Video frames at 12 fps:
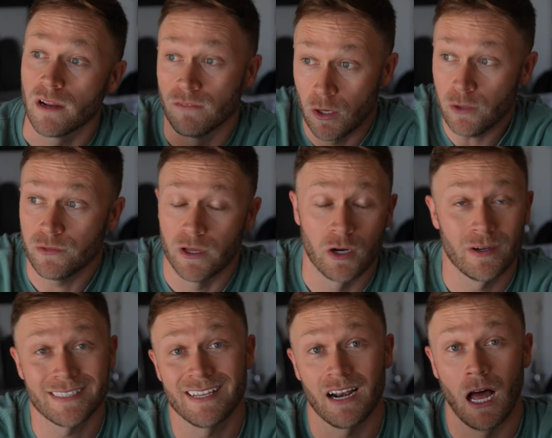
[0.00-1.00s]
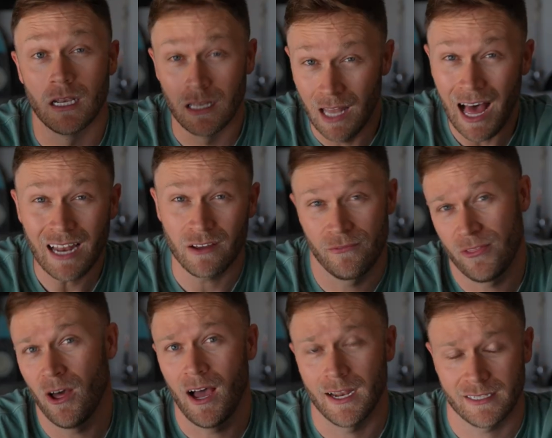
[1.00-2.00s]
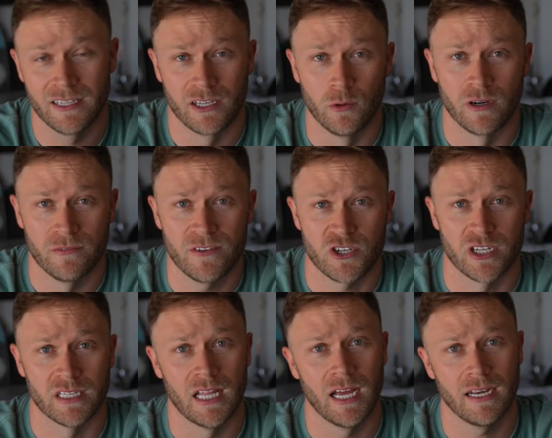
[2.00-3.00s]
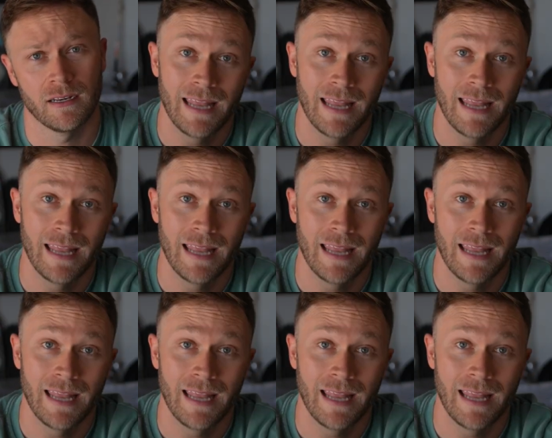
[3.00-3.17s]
I've learned though is that a lot of thought can go into fishing line.